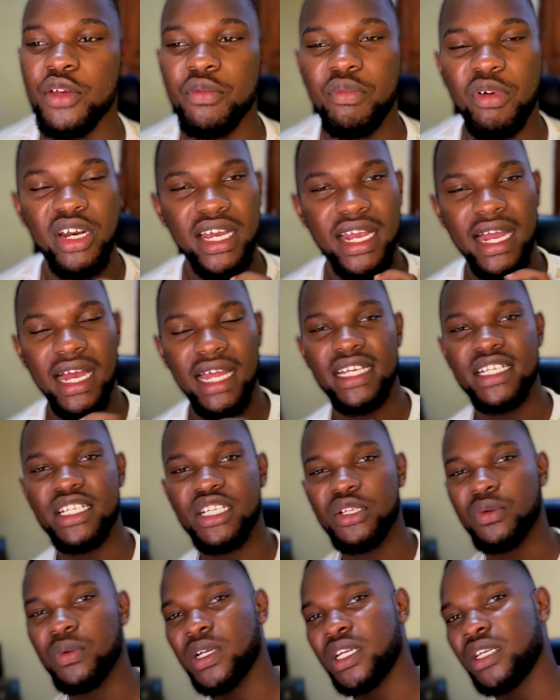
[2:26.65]
You bought a
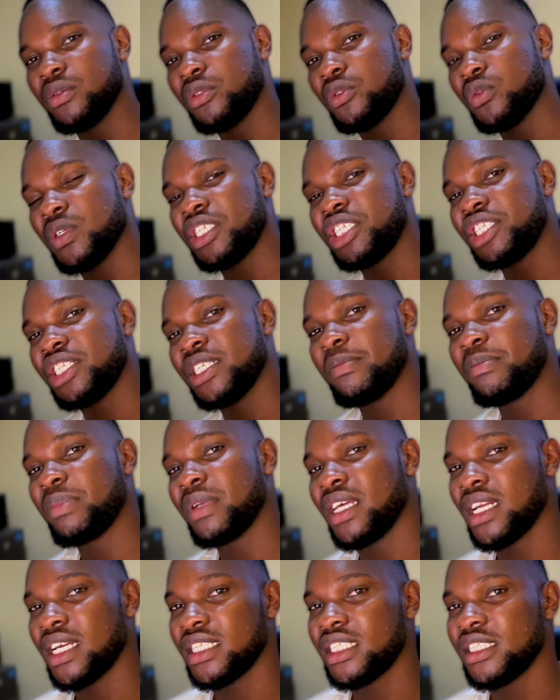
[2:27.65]
currency when it was
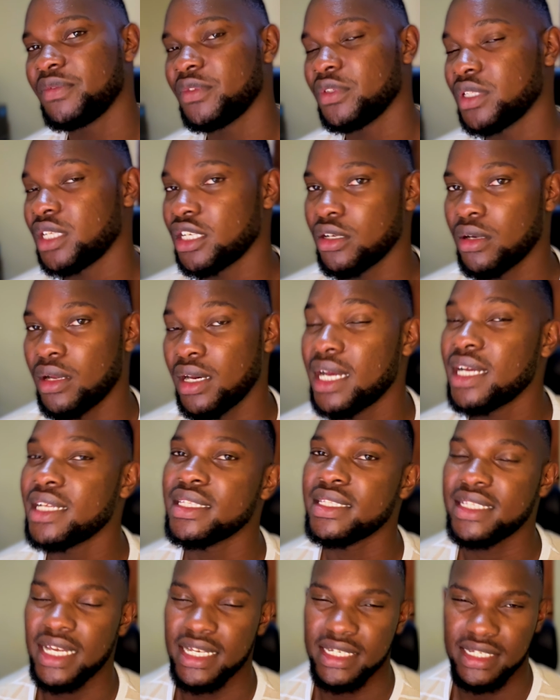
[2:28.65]
cheap relative to the dollar.
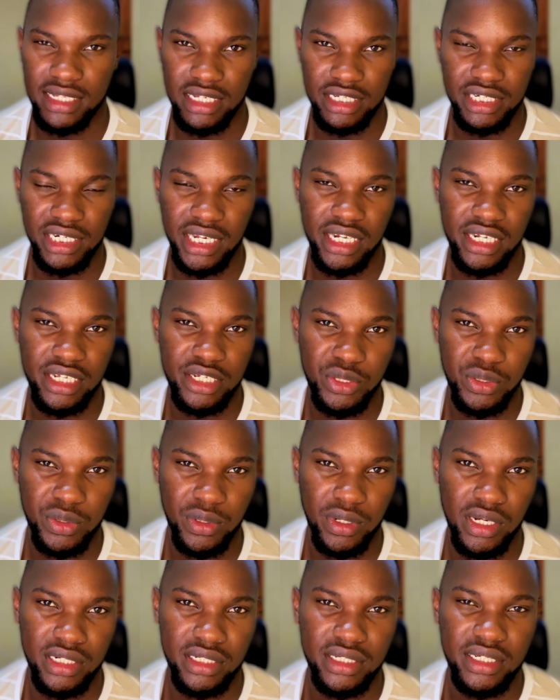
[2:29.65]
That's the Chinese
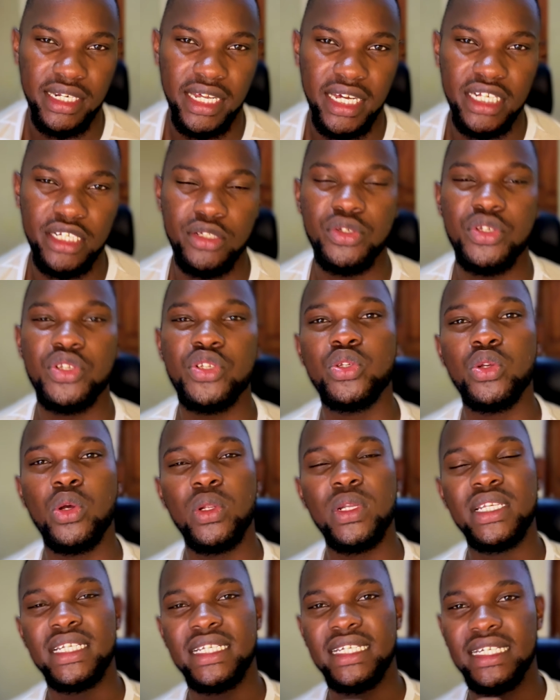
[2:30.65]
yuan. And you
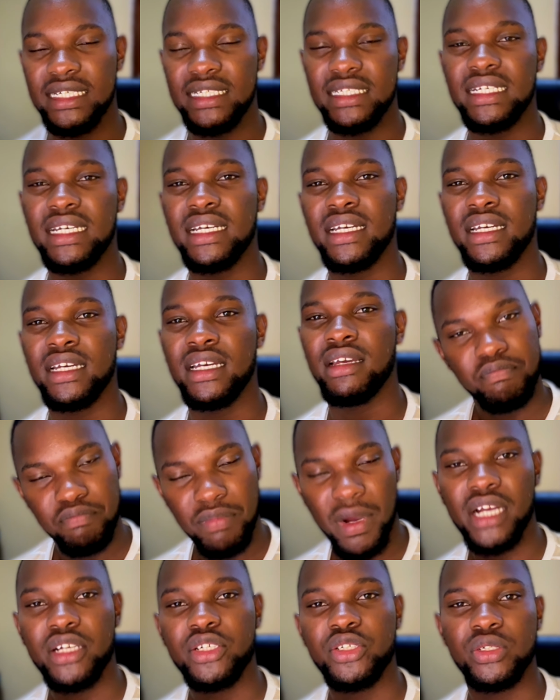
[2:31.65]
sold it
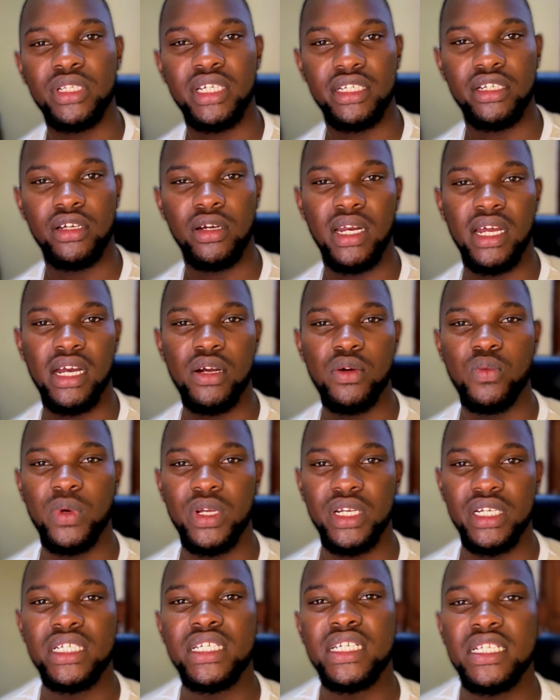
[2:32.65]
back to the dollar
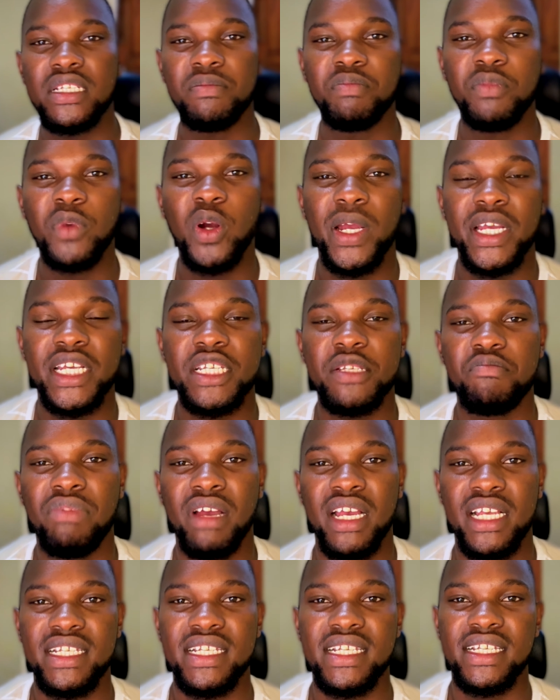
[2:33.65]
when it is more
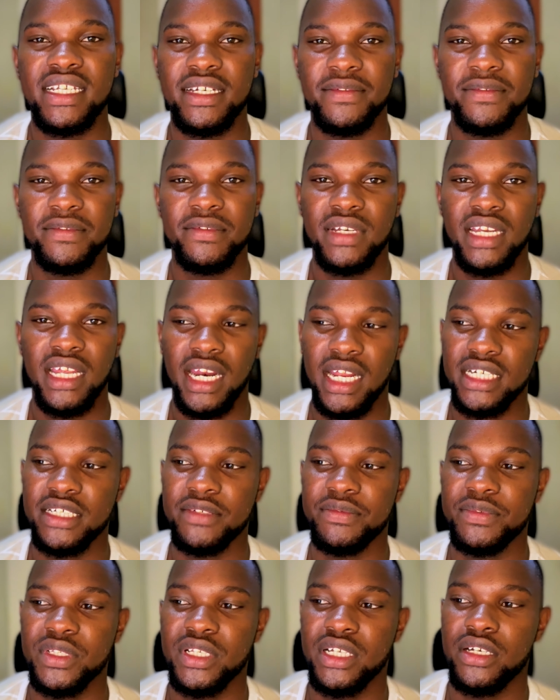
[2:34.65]
expensive
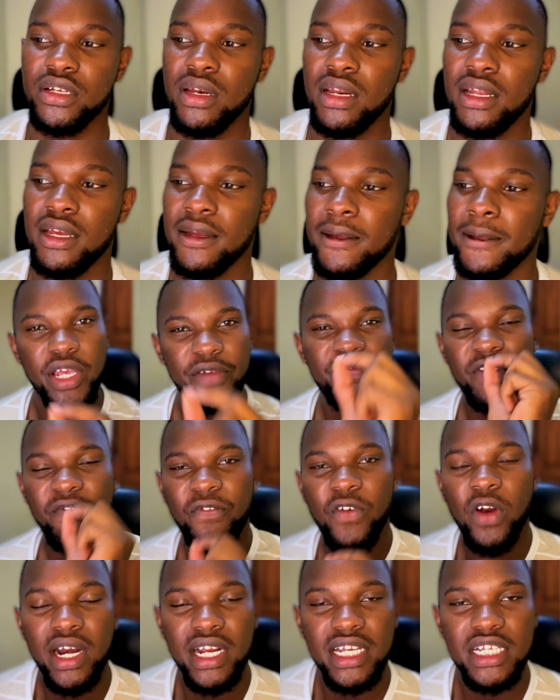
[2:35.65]
relative to the dollar. So if
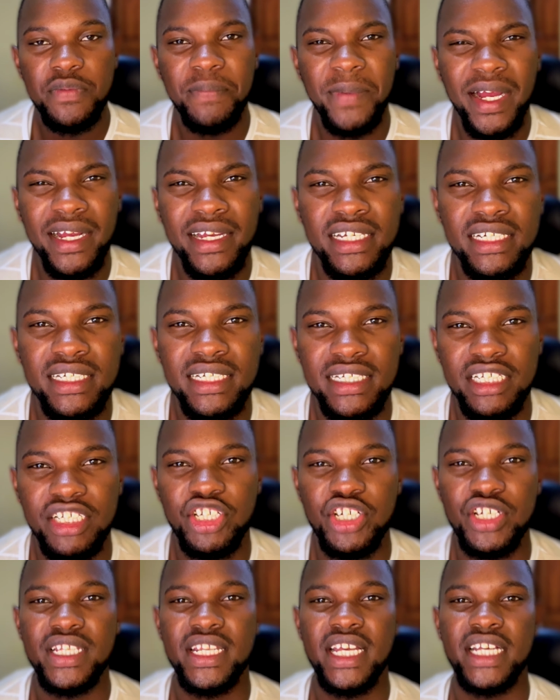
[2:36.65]
the Forex market
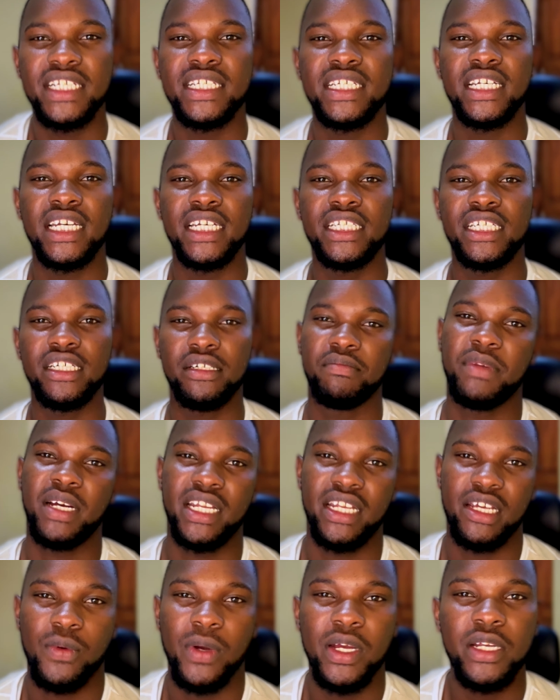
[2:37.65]
is just exchanging
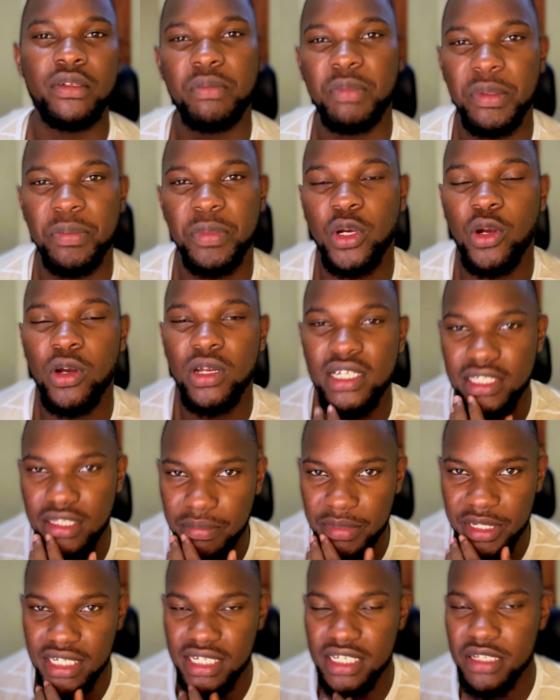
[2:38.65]
money, why do people call it
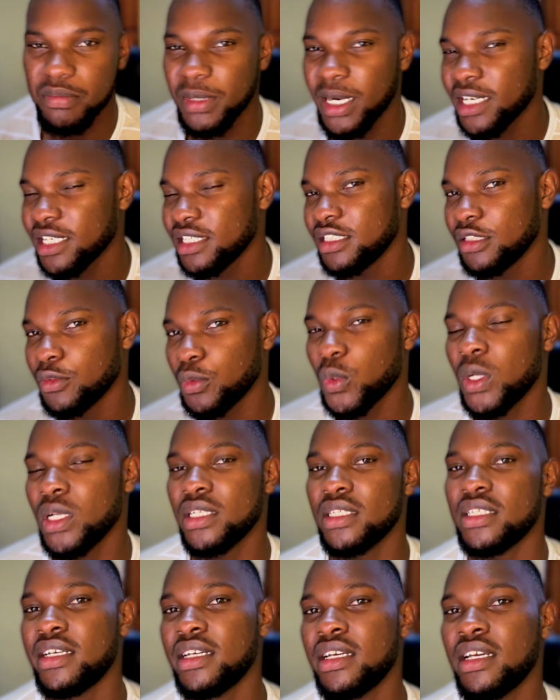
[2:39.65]
the biggest market in the
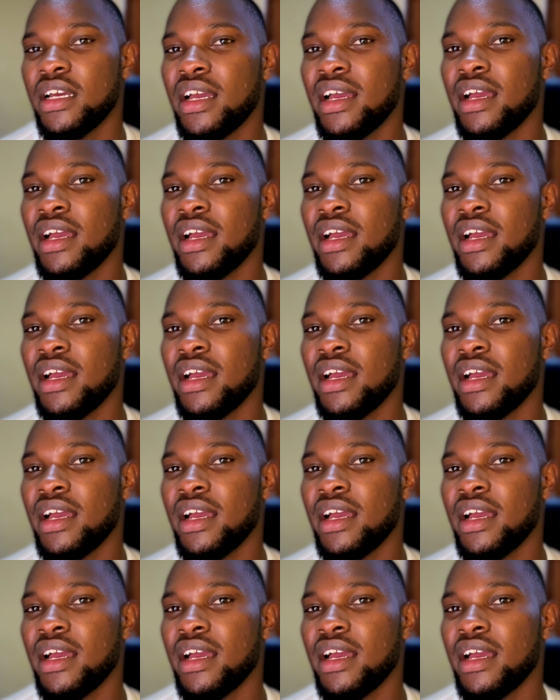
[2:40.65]
world?